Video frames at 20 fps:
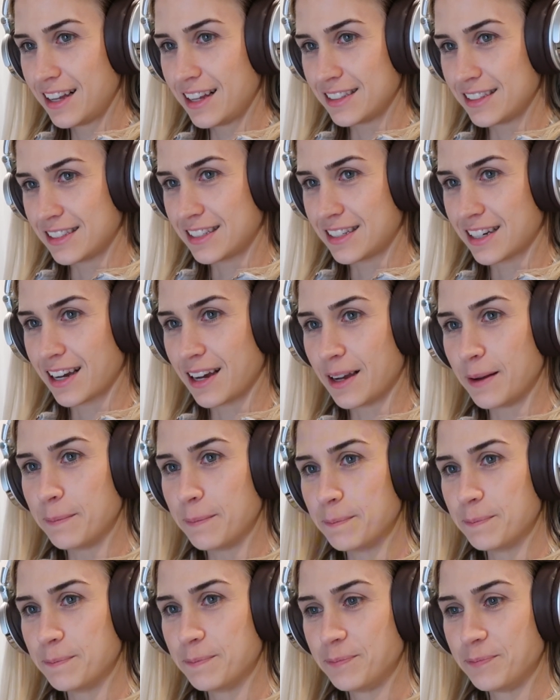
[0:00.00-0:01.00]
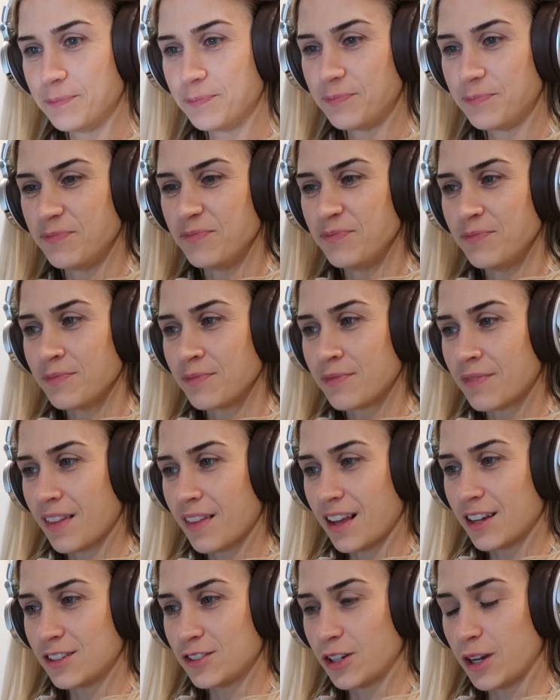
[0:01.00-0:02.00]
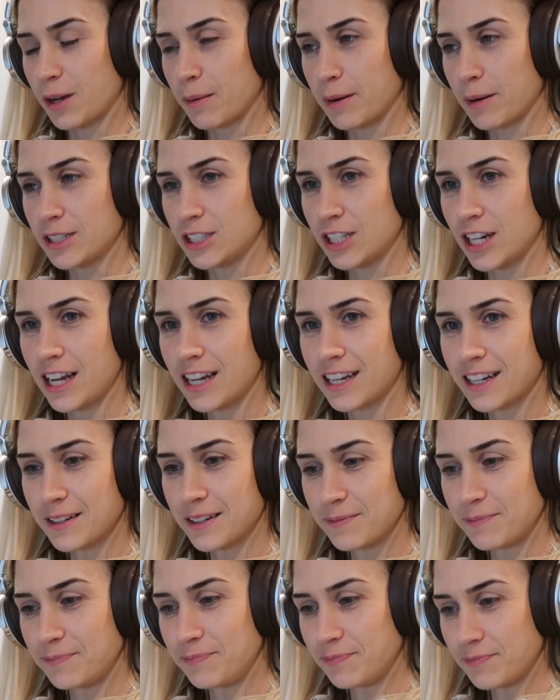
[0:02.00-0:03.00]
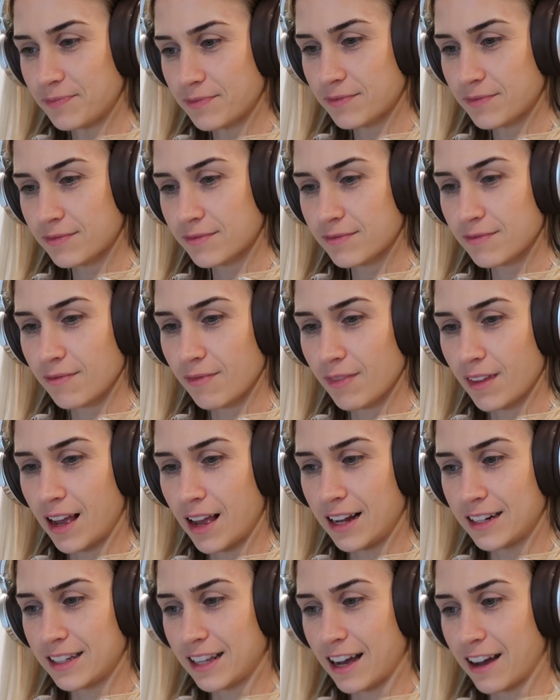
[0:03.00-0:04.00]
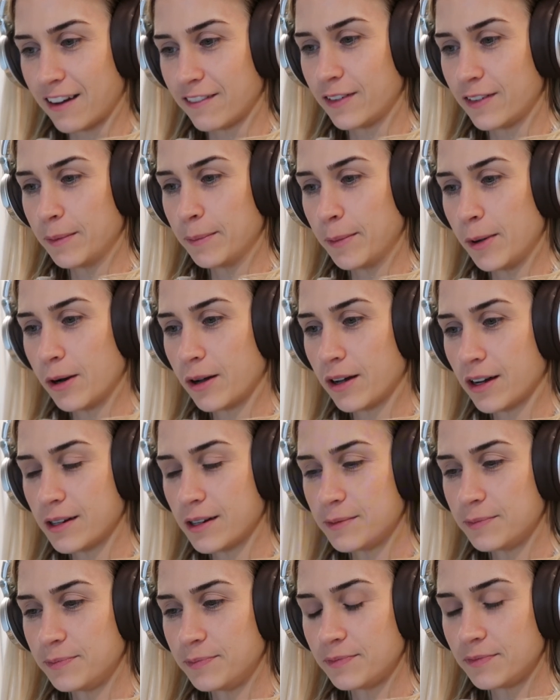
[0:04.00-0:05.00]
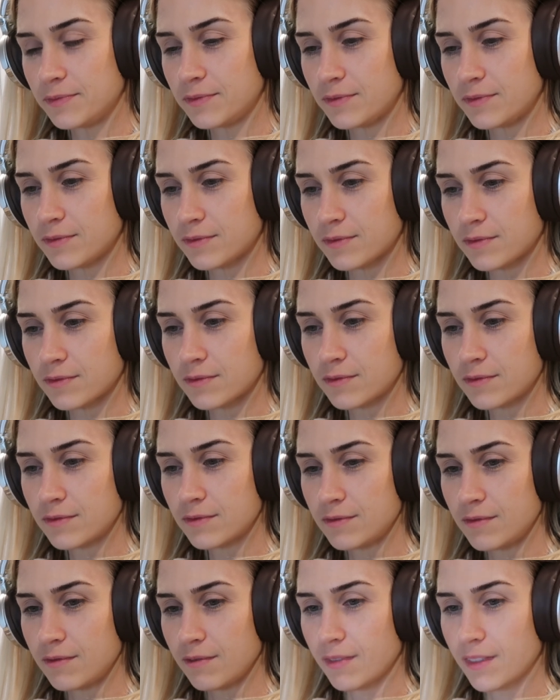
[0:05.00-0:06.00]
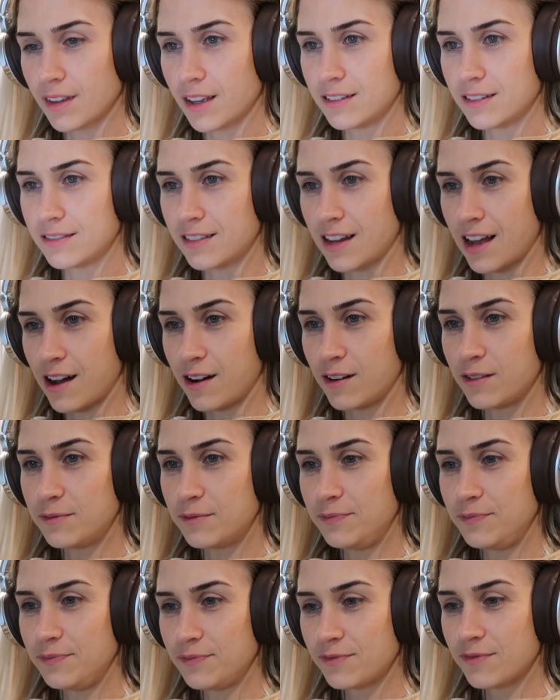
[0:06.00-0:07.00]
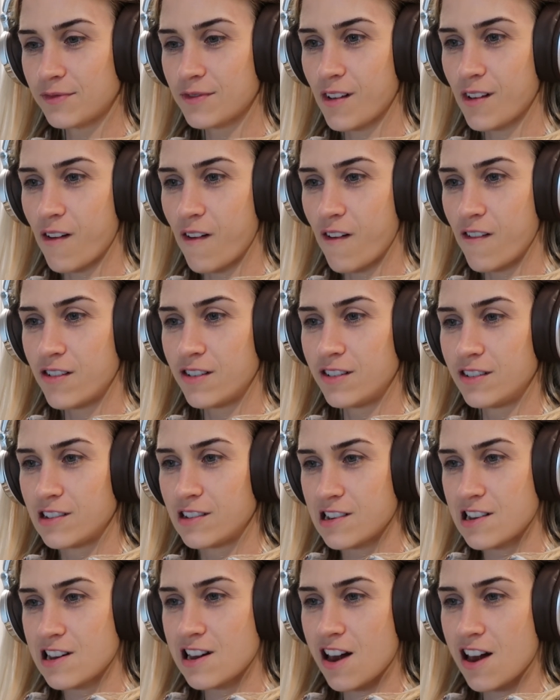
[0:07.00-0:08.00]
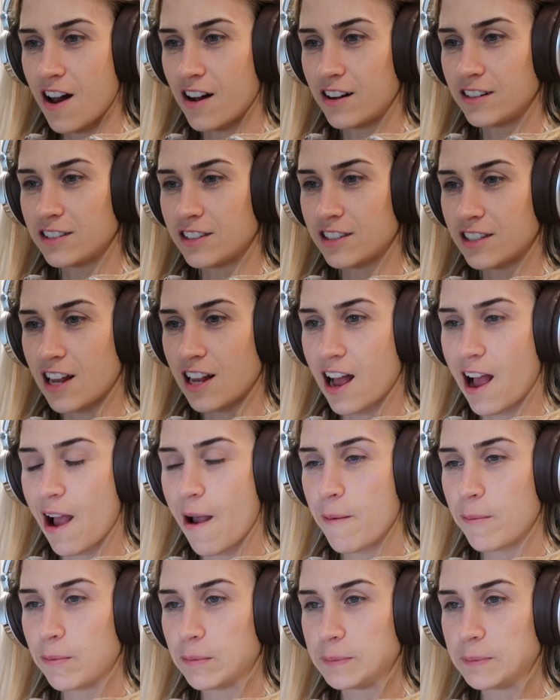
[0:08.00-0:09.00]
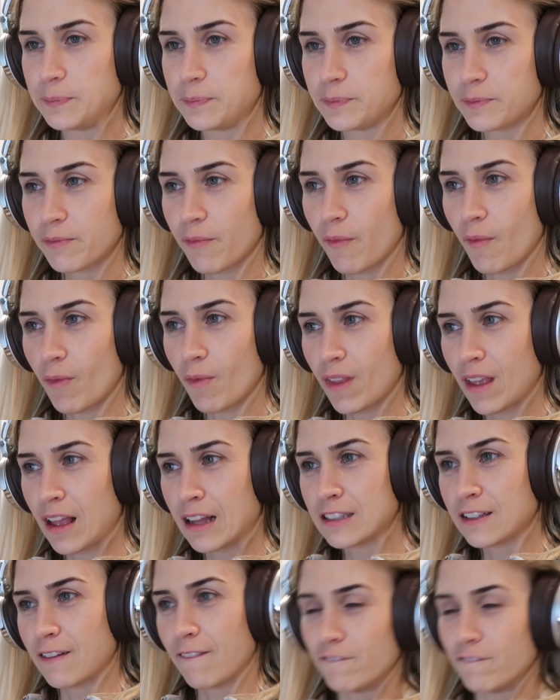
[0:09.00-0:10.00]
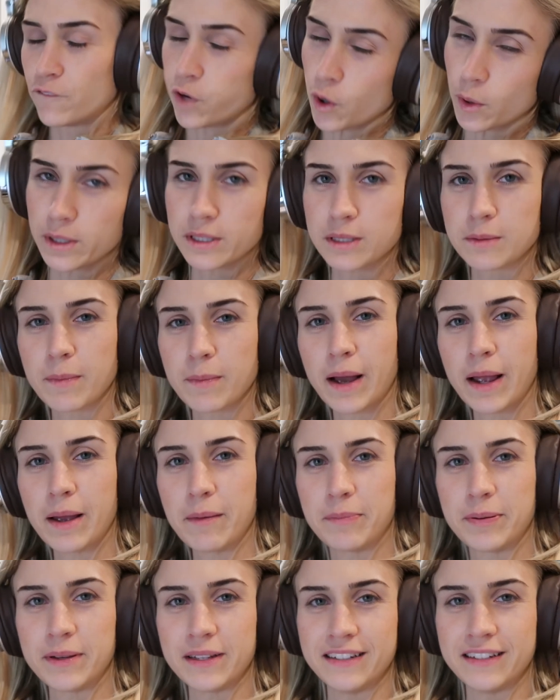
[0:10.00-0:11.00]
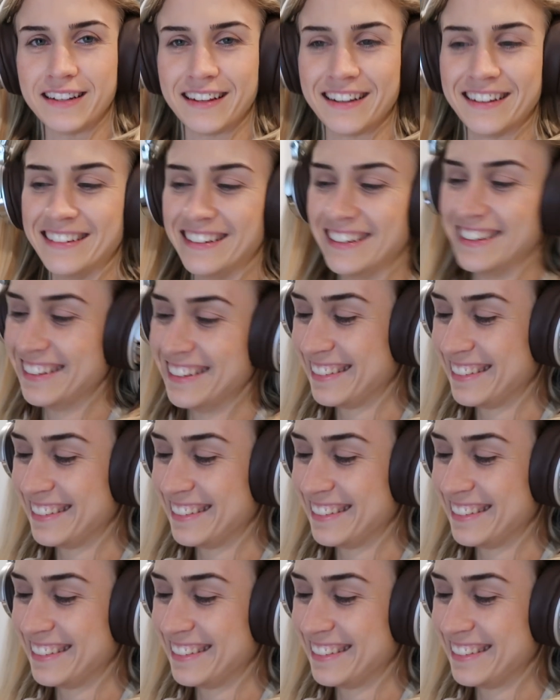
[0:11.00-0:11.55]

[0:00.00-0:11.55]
it's time. I drank my shake. I had cafe mocha. Now, it's time to voice my opinion.